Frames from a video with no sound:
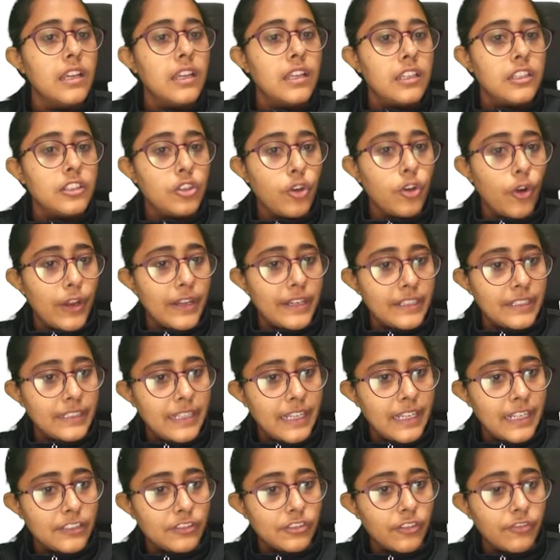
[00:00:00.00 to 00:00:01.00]
drawer in
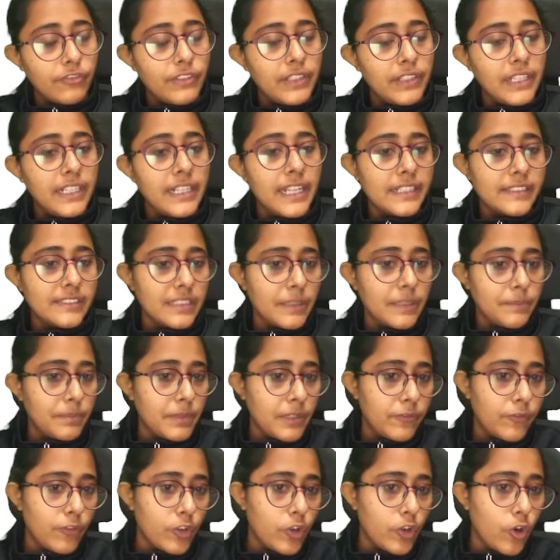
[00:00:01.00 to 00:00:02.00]
case of need, acceptor
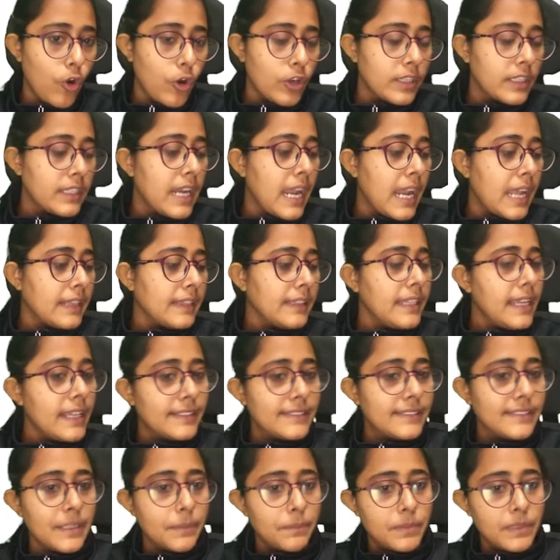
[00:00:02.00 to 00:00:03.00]
for honor, and the
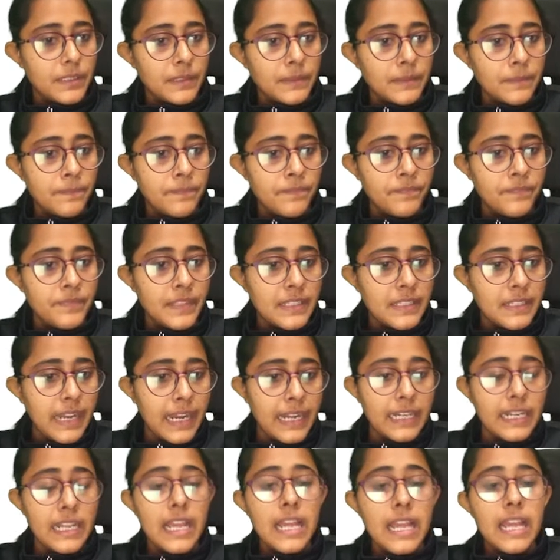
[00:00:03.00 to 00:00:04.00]
acceptor. Right.
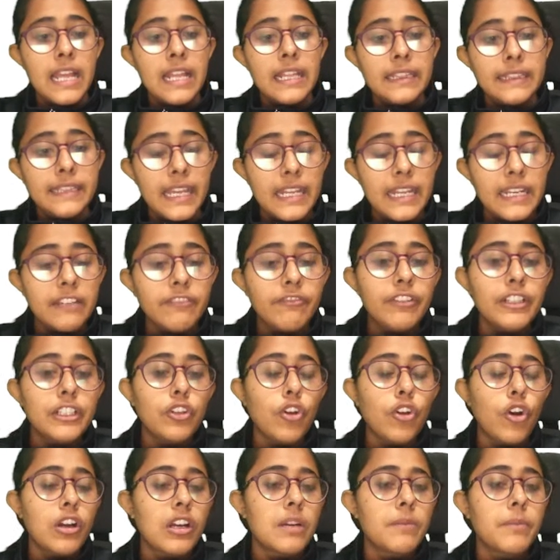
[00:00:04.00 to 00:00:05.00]
Then if we
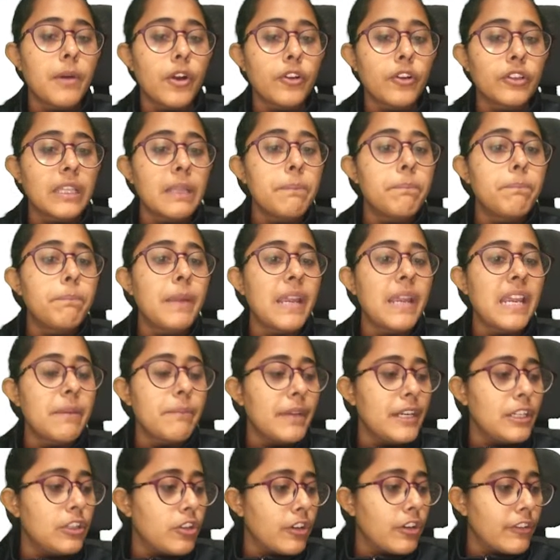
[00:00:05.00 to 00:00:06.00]
talk about the
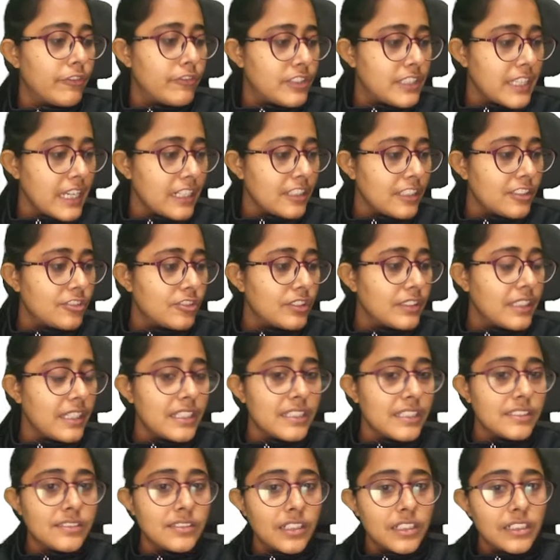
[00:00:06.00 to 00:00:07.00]
payment of checks, so there
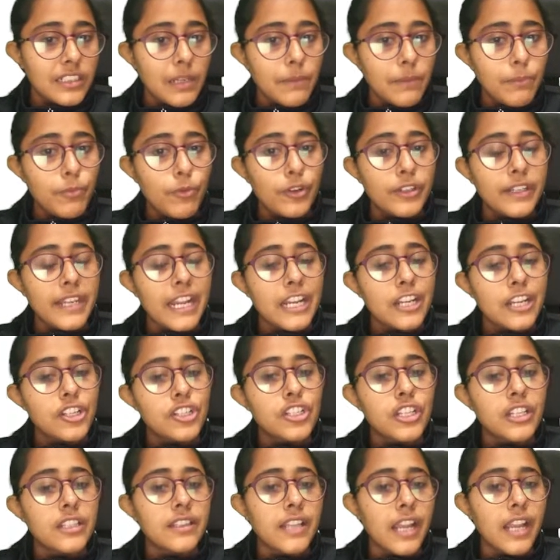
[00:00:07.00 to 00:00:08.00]
is certain
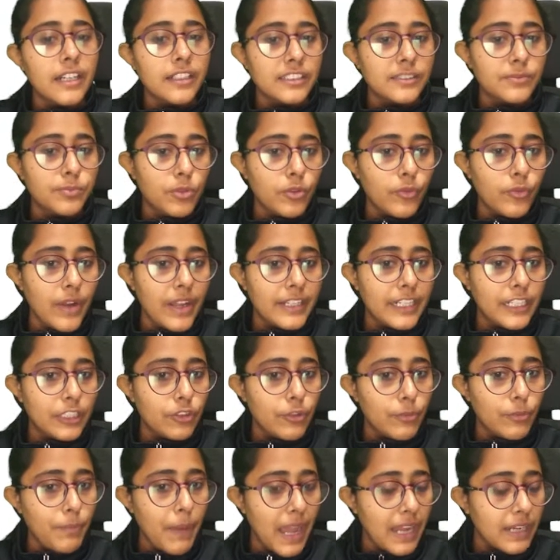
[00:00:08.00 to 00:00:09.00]
protection that is provided
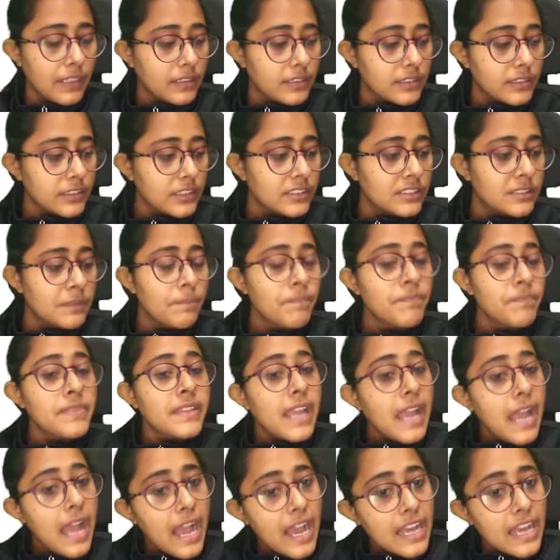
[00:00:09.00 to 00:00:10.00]
to bankers
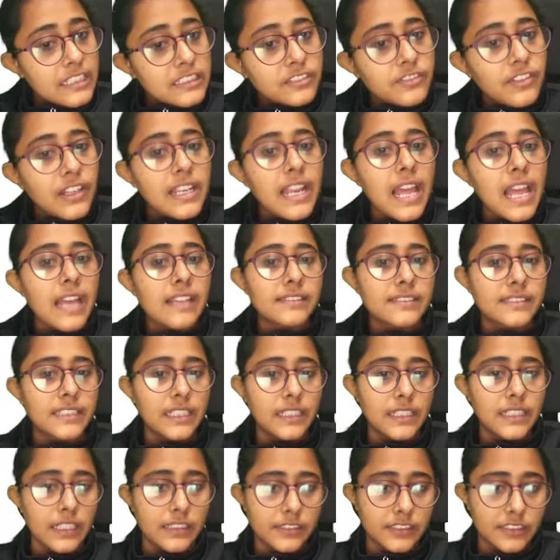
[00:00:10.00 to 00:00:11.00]
as well as the
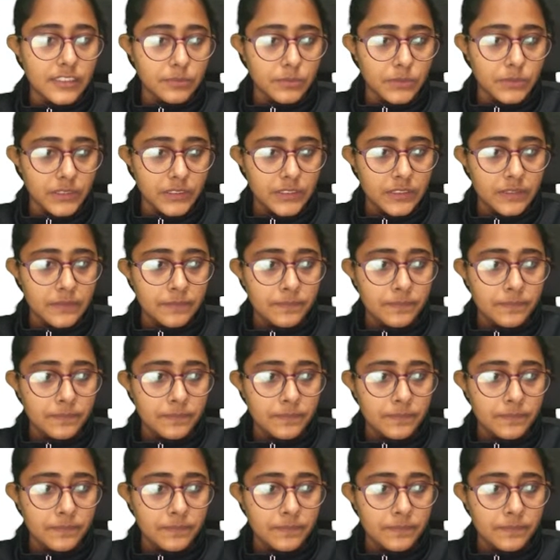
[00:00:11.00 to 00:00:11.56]
customers,